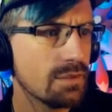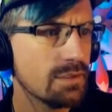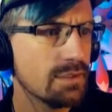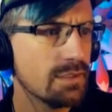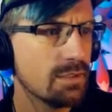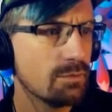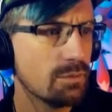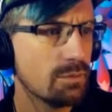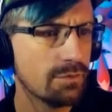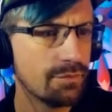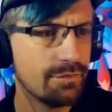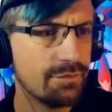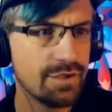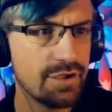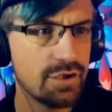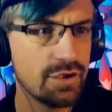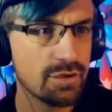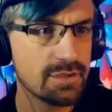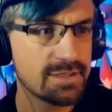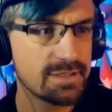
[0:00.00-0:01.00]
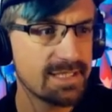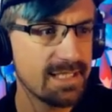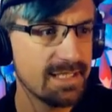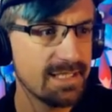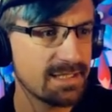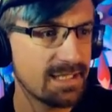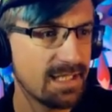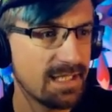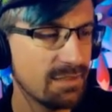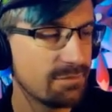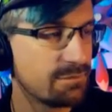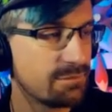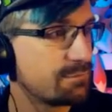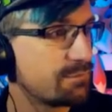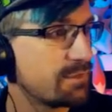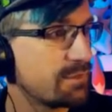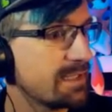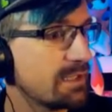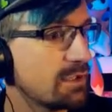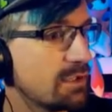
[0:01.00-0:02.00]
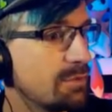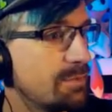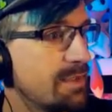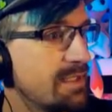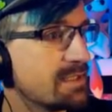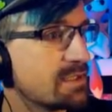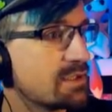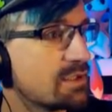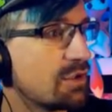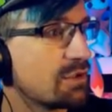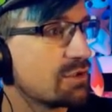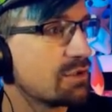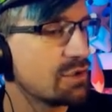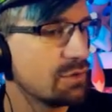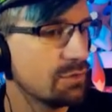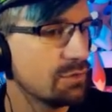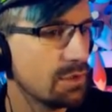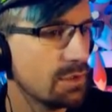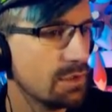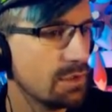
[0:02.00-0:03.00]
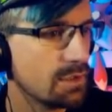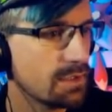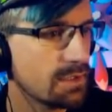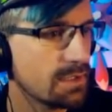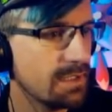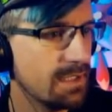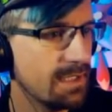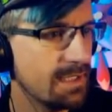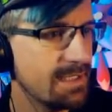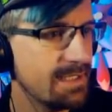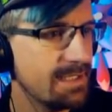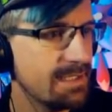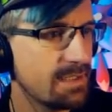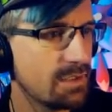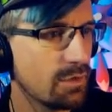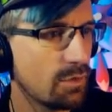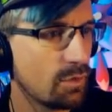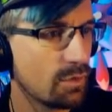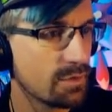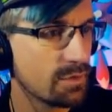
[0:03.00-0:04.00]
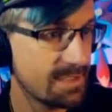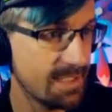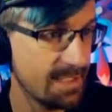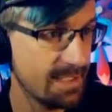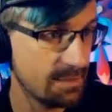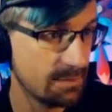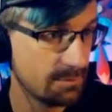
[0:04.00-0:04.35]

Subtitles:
Yeah, well, for your sake, I freaking hope he's gone too. Can I eat the horse head?